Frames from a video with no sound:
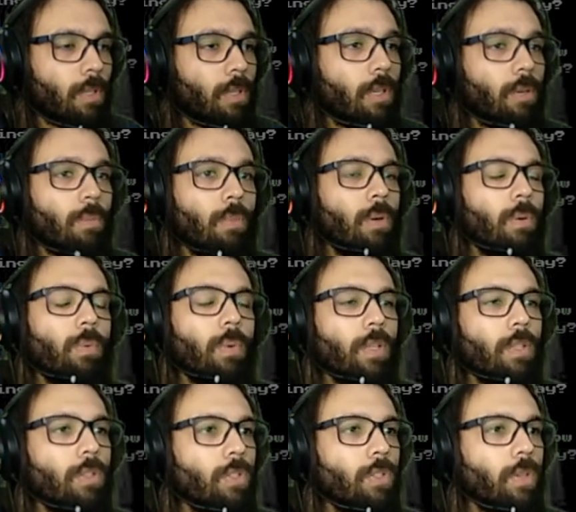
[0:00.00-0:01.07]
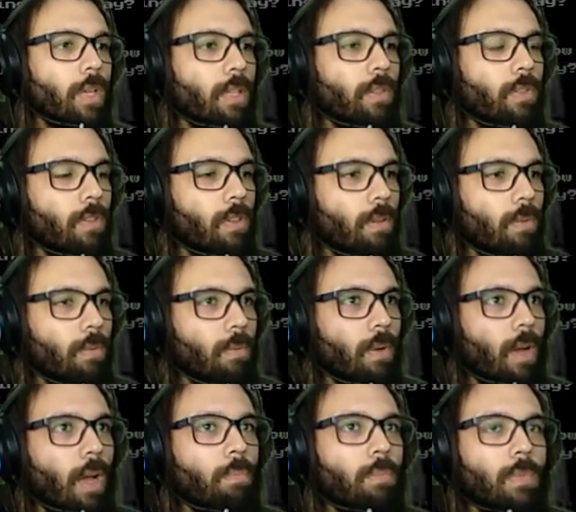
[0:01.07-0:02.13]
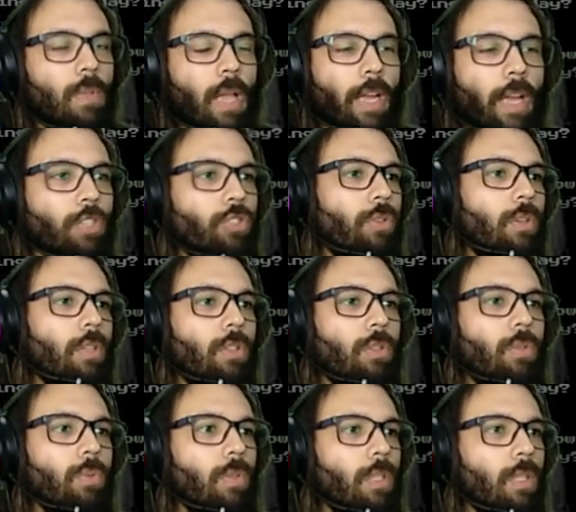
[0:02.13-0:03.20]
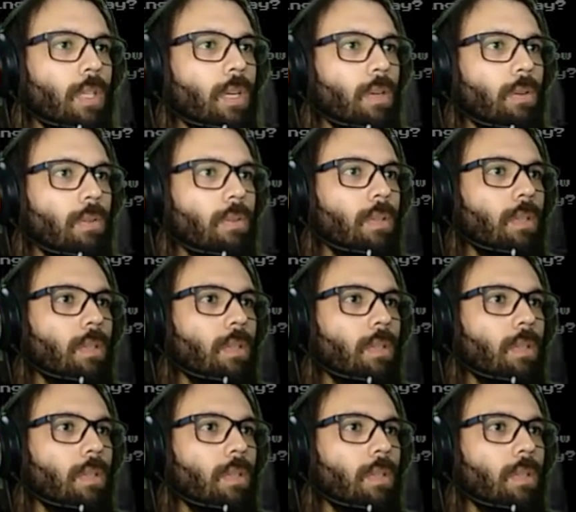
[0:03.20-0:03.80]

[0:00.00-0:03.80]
Come on, why don't you get the thing I'm actually doing now?